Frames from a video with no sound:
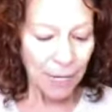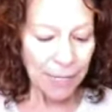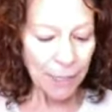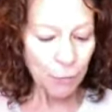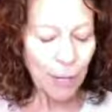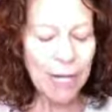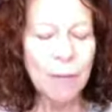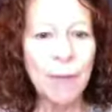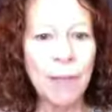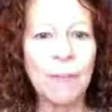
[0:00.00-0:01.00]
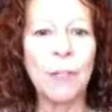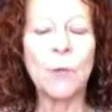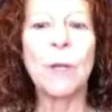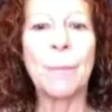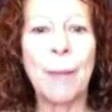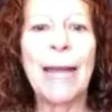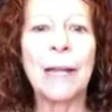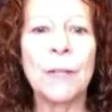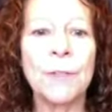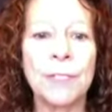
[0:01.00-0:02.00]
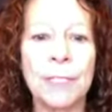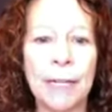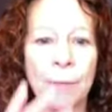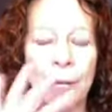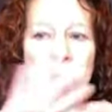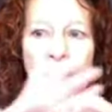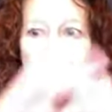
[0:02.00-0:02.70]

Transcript: And I recommend that you compile this database